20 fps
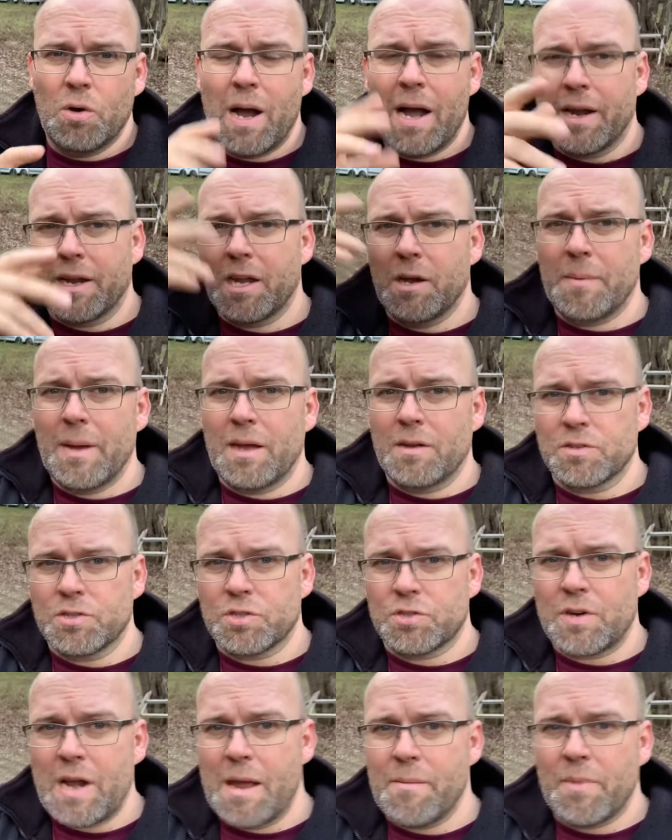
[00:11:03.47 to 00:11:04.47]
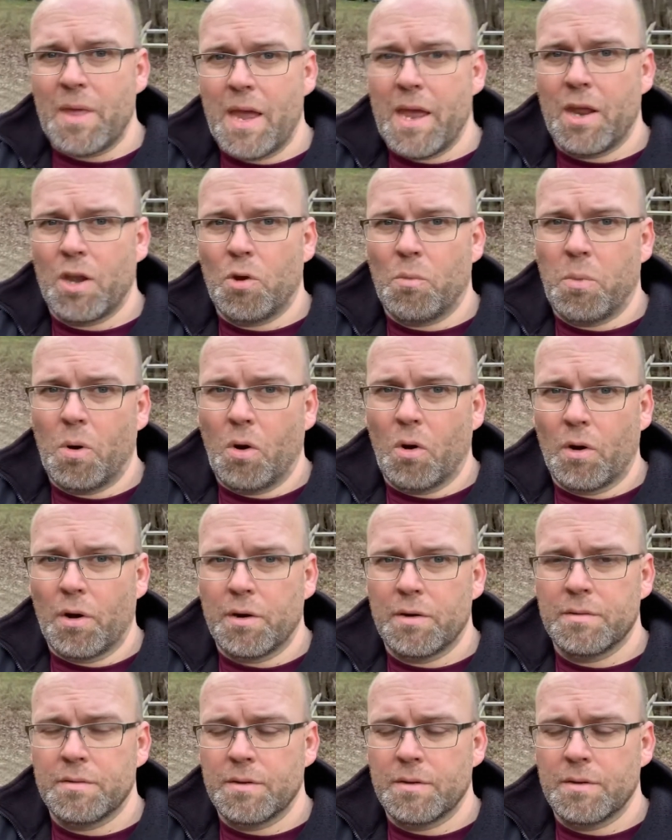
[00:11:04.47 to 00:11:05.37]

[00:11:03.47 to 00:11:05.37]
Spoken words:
I come out and strap the handlebar,